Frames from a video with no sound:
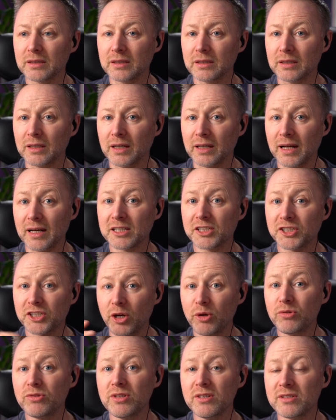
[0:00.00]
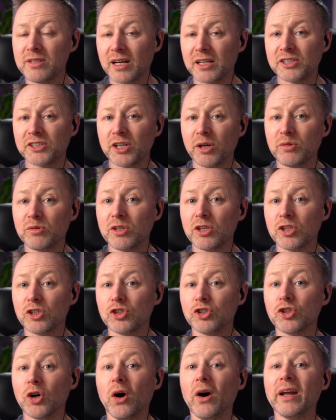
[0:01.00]
And I shouted,
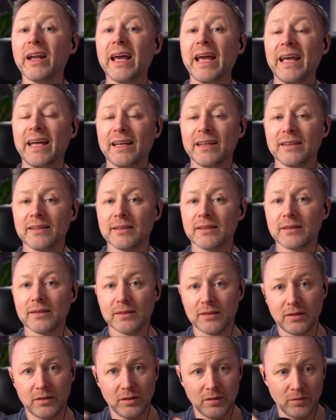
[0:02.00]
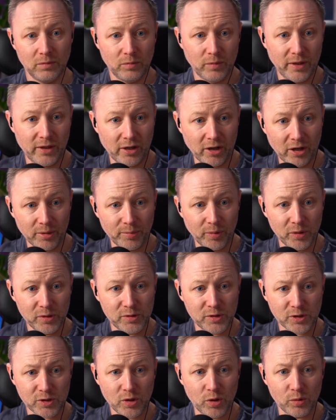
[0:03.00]
Johnny! One of the other boys
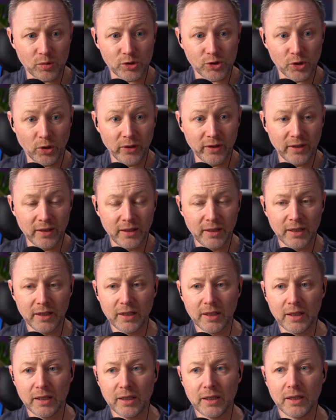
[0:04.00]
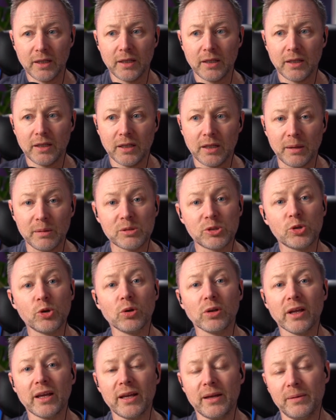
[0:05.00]
is called John. It was too
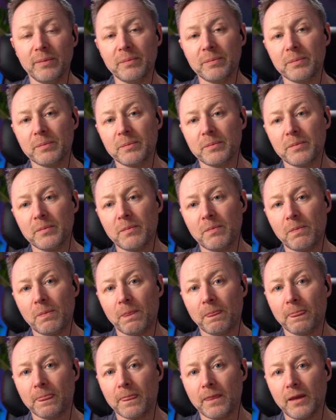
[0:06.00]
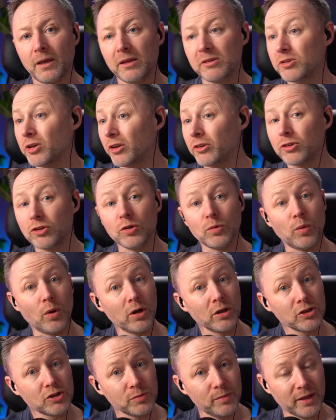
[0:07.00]
late. He turned
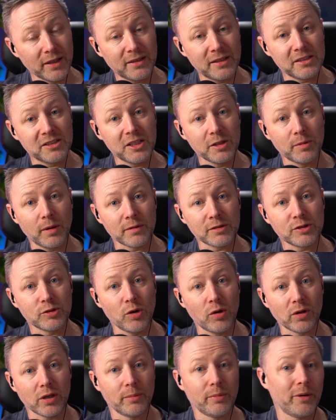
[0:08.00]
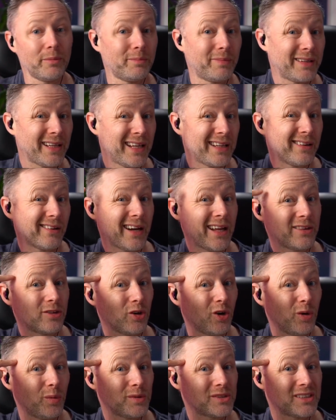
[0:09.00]
towards me to see what I was talking about, but then the red
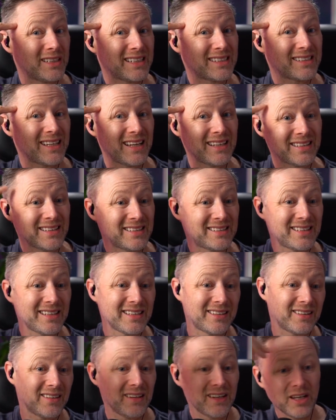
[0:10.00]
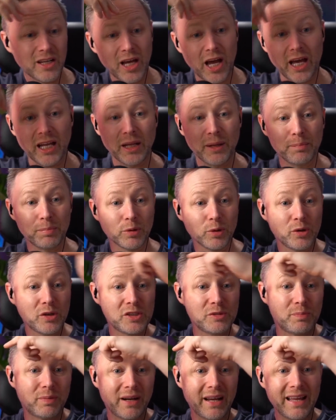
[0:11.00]
dot was in the side of his head, and it blew his
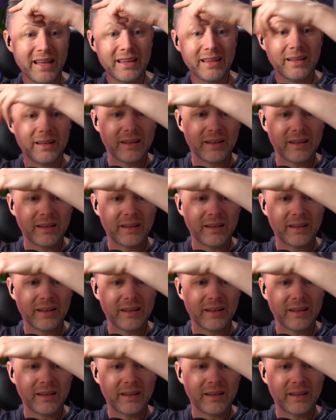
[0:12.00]
brain